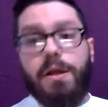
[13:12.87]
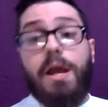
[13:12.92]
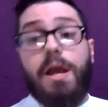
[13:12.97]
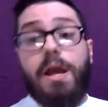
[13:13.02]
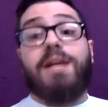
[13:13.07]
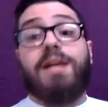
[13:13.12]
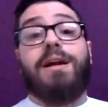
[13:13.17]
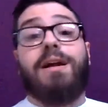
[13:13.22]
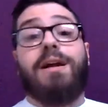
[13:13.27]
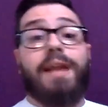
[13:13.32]

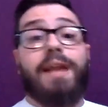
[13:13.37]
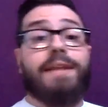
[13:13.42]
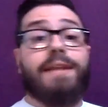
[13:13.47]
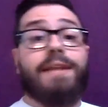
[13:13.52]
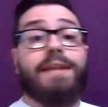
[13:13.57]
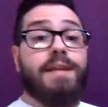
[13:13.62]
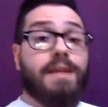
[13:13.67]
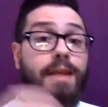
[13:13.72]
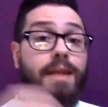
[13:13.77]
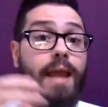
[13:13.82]

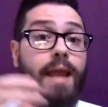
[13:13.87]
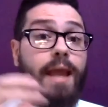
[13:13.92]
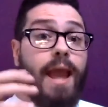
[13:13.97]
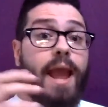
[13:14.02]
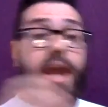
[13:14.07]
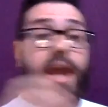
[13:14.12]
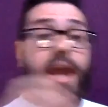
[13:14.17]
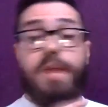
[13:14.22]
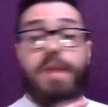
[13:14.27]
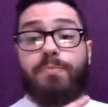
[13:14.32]
collecting
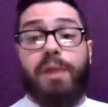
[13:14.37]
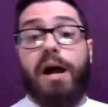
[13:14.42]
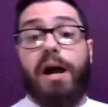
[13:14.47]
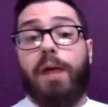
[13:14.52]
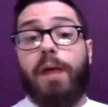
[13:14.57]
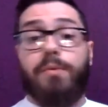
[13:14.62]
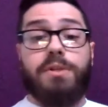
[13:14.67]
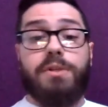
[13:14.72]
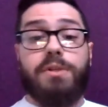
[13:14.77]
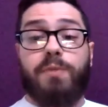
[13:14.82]
a
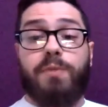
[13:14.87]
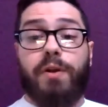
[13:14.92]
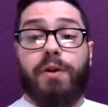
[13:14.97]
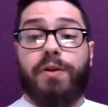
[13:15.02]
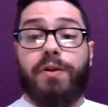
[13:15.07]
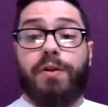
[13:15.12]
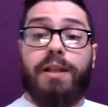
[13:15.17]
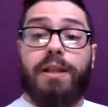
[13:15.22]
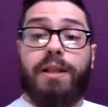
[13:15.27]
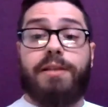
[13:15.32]
pop. It's
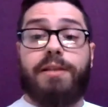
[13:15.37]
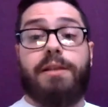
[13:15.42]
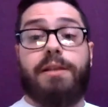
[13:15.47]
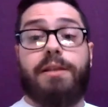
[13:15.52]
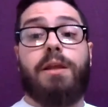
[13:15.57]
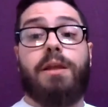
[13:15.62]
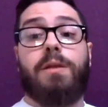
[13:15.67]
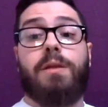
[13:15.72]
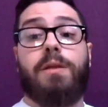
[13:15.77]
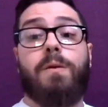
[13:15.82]
about
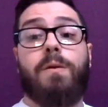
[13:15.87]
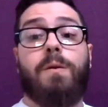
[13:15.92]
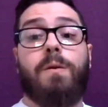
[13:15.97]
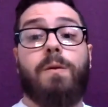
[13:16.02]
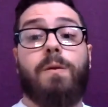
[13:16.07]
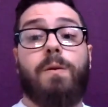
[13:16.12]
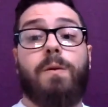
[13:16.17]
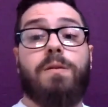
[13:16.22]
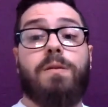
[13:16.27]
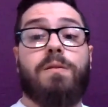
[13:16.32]
collecting
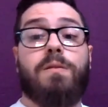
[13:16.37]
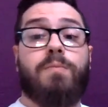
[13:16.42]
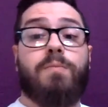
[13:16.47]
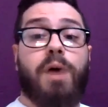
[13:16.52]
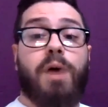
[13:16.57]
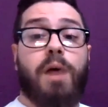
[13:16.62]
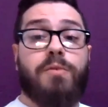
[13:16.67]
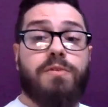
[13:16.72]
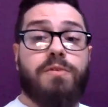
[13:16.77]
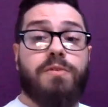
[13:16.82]
the
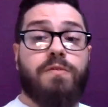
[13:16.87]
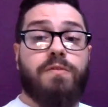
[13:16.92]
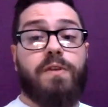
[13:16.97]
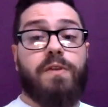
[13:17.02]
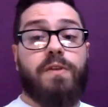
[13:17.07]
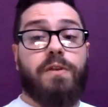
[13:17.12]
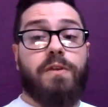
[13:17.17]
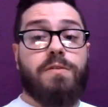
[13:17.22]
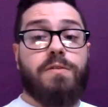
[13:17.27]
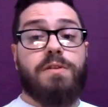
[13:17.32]
pops and the
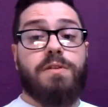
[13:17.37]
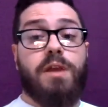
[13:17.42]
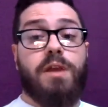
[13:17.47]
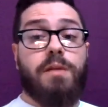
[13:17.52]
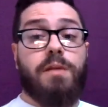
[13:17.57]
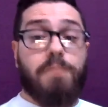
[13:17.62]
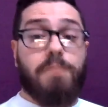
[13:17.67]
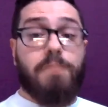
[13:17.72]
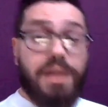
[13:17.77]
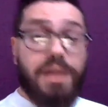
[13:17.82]
figures
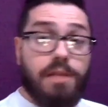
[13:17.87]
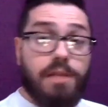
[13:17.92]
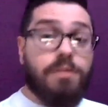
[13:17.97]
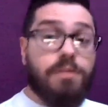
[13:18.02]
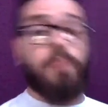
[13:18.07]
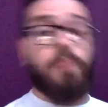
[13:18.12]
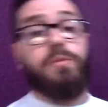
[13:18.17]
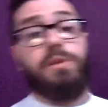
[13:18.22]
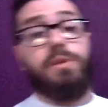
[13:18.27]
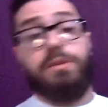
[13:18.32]
that mean
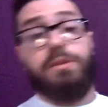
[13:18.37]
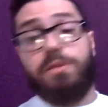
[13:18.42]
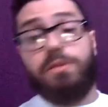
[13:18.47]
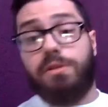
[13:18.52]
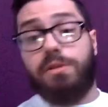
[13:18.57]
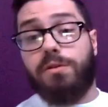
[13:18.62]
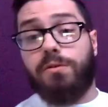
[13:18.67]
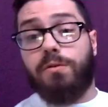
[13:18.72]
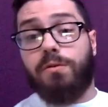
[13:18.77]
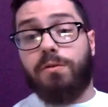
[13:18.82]
something to
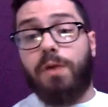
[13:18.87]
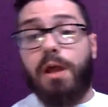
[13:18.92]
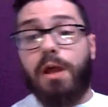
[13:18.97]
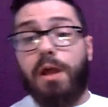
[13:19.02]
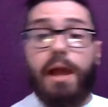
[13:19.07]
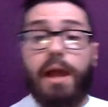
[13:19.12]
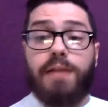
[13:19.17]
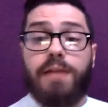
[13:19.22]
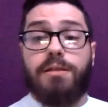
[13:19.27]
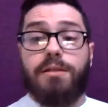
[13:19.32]
you
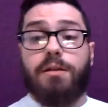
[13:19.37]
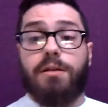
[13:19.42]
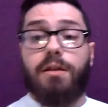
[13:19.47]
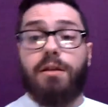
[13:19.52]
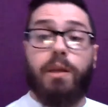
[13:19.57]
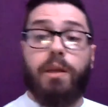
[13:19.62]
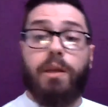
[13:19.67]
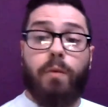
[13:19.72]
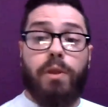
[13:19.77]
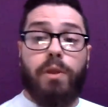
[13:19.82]
as a
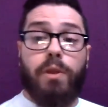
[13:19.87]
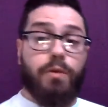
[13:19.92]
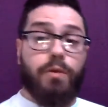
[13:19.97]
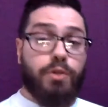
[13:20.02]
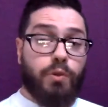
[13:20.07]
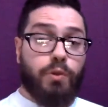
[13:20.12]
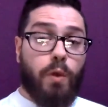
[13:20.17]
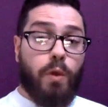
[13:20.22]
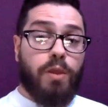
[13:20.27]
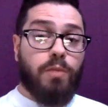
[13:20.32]
collector, whether you
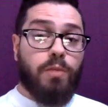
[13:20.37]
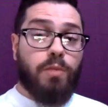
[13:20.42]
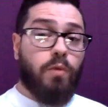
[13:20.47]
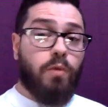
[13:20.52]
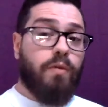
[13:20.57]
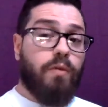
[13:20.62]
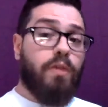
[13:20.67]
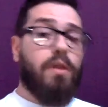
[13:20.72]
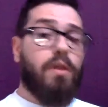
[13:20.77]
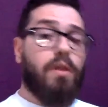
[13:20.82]
enjoyed the
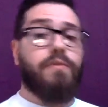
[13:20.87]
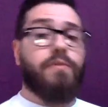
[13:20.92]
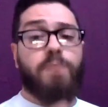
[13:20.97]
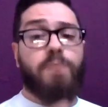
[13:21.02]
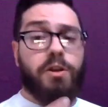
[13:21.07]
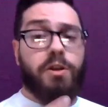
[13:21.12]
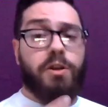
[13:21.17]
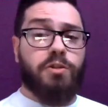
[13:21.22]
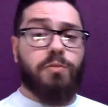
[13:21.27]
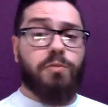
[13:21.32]
movie or have a
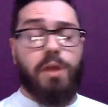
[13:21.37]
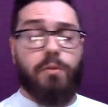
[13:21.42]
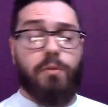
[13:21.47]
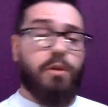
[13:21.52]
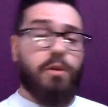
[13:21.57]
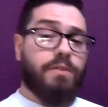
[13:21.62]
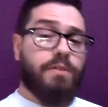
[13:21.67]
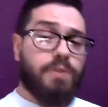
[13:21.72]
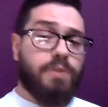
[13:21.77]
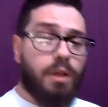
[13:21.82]
special
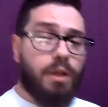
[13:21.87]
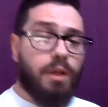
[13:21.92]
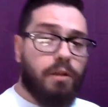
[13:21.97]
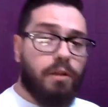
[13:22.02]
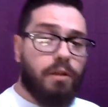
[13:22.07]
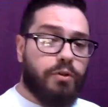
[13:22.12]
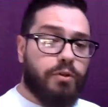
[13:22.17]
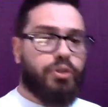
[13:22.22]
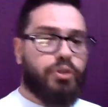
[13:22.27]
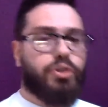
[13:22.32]
memory of a
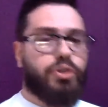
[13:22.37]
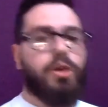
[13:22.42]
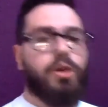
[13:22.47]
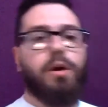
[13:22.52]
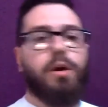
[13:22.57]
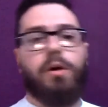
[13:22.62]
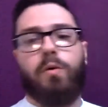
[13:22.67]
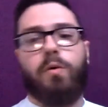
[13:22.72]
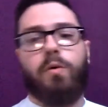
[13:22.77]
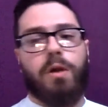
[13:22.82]
television
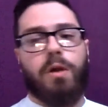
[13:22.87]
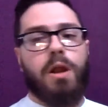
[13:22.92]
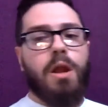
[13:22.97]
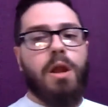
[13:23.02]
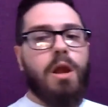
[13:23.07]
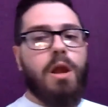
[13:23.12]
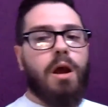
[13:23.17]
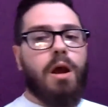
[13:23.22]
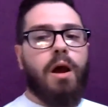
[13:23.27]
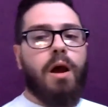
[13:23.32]
show or
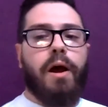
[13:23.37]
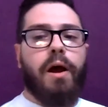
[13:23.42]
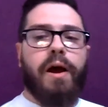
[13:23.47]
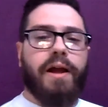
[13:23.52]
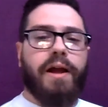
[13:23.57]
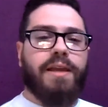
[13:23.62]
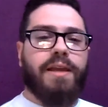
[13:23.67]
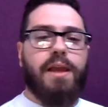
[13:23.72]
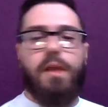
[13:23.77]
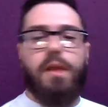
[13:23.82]

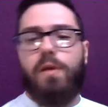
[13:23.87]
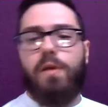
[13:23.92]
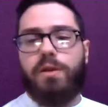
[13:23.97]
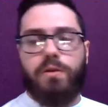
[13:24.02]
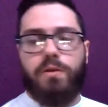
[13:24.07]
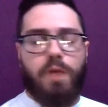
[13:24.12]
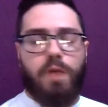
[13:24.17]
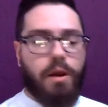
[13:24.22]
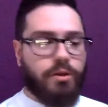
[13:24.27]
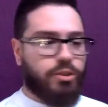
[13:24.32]
a
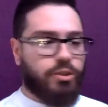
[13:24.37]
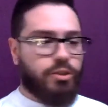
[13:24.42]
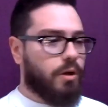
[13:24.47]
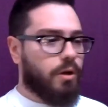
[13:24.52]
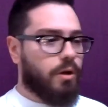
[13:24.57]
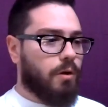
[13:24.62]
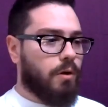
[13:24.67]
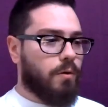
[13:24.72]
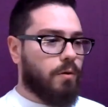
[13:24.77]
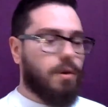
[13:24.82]
character on a
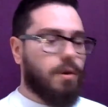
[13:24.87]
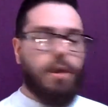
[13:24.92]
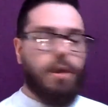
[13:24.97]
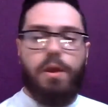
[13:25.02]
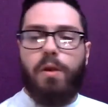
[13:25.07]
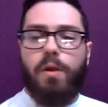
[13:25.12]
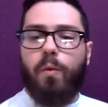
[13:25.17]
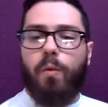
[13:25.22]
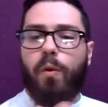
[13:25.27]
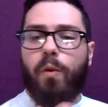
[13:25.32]
show.
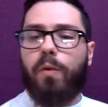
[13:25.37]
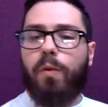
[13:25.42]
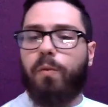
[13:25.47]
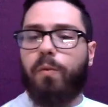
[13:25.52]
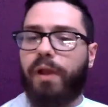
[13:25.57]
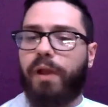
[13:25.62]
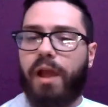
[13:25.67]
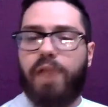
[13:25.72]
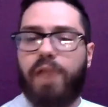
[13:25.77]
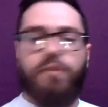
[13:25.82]

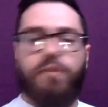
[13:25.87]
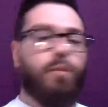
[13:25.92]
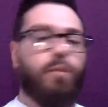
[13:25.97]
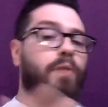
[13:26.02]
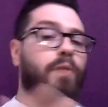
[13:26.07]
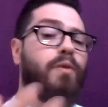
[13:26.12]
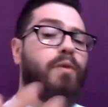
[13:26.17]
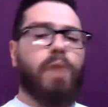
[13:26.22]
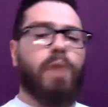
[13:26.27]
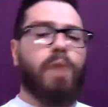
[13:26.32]
What have you?
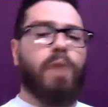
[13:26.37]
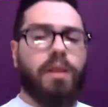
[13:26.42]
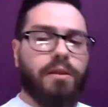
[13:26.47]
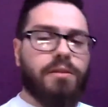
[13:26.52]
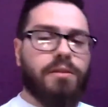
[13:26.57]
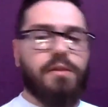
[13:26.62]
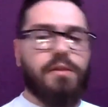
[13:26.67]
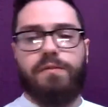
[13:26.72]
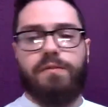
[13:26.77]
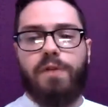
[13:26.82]
Maybe a
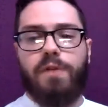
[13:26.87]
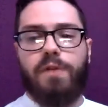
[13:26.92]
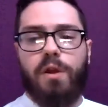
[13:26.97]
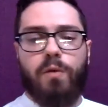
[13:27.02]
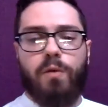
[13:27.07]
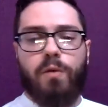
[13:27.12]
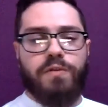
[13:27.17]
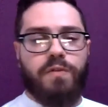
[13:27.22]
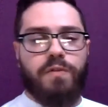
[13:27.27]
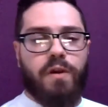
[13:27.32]
relative
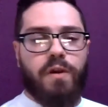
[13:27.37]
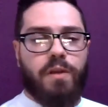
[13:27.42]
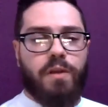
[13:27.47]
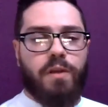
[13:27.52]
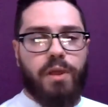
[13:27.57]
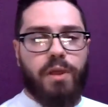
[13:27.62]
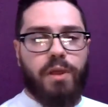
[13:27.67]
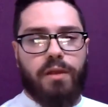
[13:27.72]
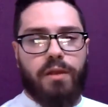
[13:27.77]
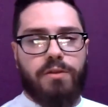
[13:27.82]
was very
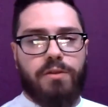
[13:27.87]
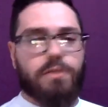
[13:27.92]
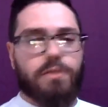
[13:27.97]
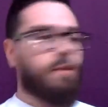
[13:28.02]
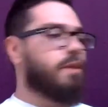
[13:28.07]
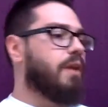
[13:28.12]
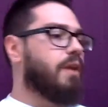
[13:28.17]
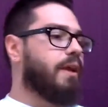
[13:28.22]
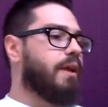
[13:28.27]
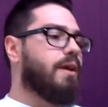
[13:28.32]
big
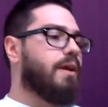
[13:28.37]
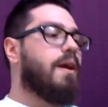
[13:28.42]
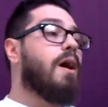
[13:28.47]
into it. Like